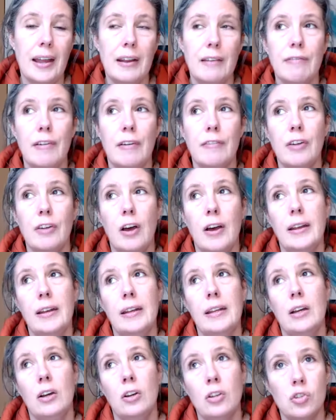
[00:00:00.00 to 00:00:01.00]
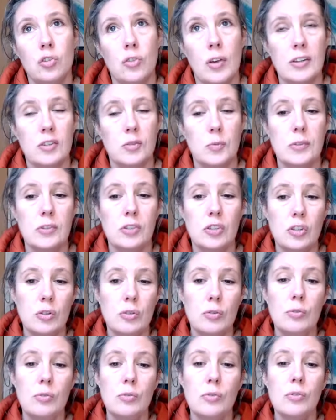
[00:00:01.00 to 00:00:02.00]
And if I've got any contracts with
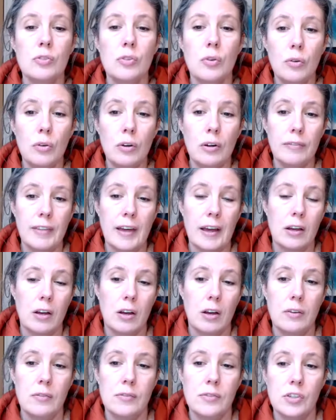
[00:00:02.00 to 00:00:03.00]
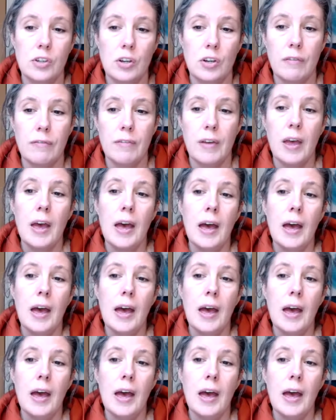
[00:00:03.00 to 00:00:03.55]
schools, all of that kind of stuff.